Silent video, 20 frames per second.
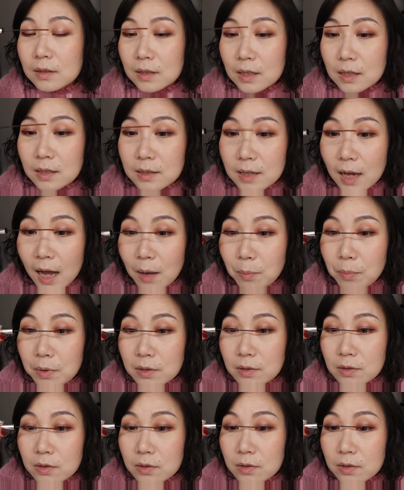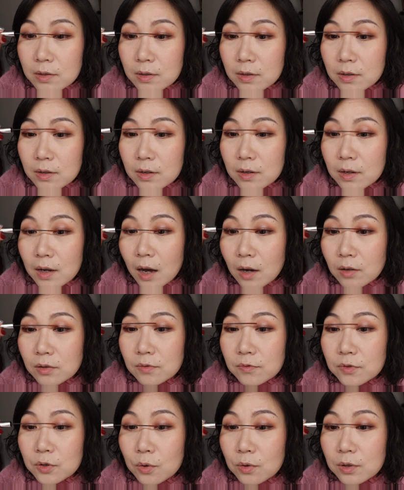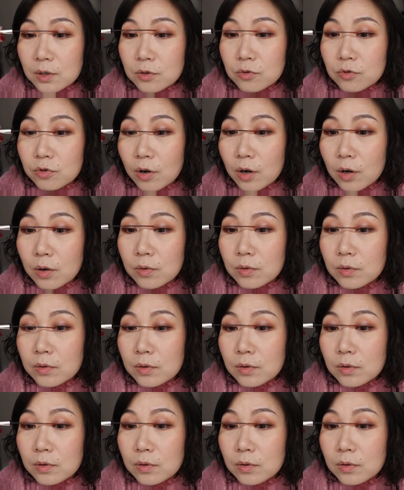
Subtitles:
things happens out of your control.